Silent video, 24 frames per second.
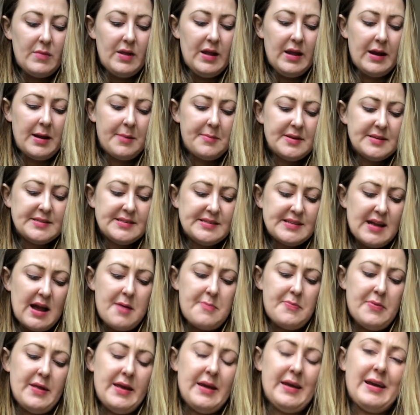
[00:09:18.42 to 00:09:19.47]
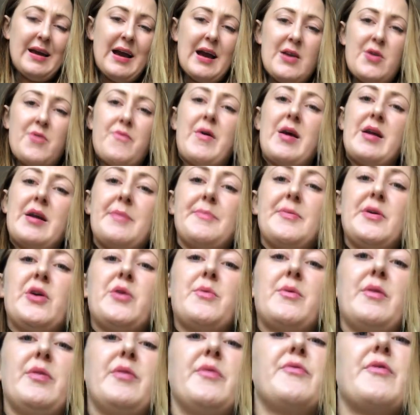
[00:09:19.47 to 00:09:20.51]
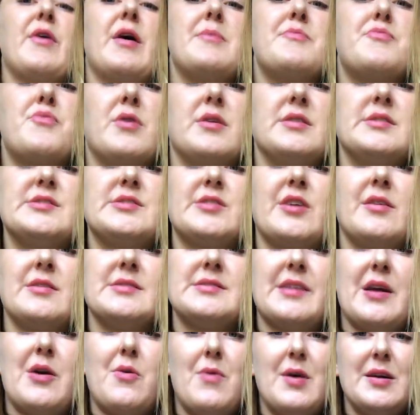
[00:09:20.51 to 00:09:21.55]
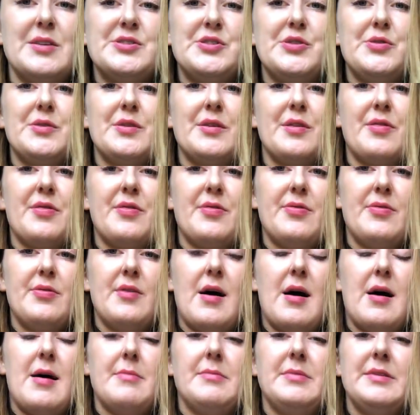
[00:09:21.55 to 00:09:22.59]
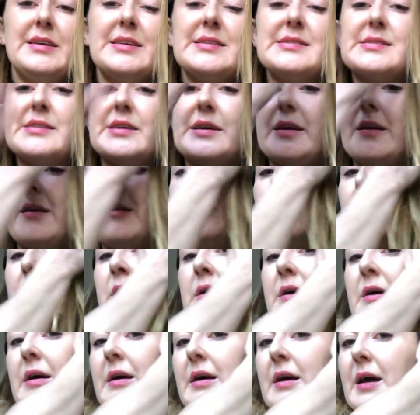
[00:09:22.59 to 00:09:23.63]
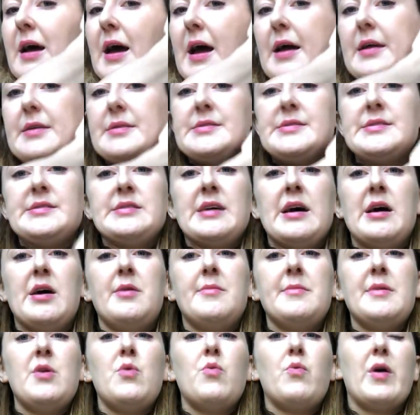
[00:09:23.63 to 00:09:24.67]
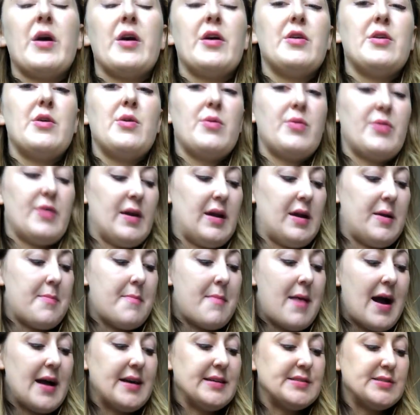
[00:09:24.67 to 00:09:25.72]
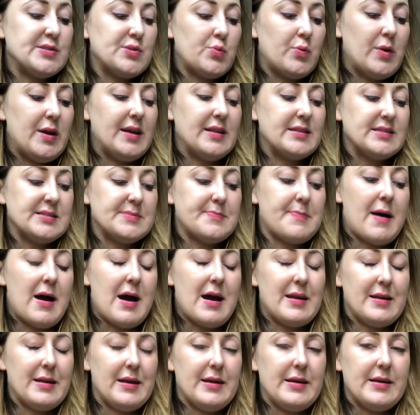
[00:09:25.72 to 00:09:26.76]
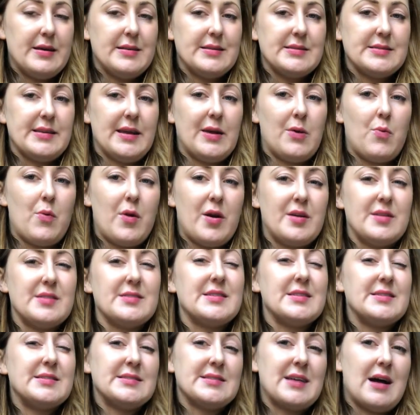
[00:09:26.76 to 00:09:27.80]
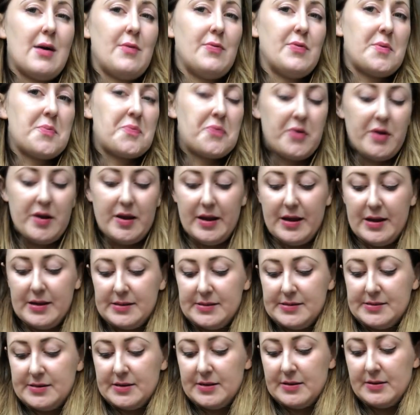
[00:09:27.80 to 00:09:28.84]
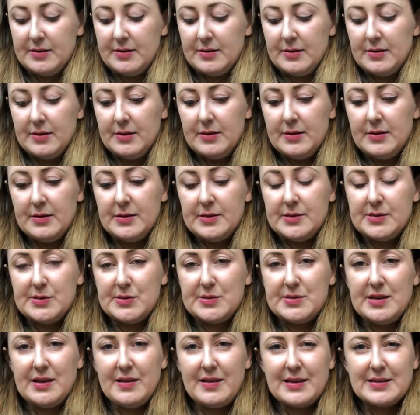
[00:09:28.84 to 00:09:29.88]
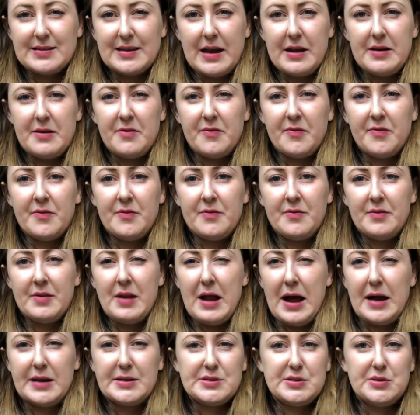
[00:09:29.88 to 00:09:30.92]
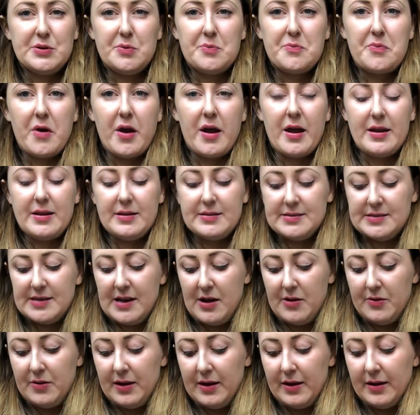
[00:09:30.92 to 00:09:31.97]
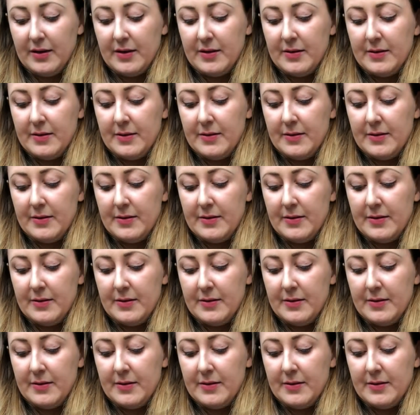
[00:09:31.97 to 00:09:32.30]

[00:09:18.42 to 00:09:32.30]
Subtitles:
and I'm going to stop playing kind of right up here where the fretboard starts. And I want you to listen and tell me where you think my sweet spot is. Like, where does it sound the prettiest? So see, that's kind of not too bright sounding.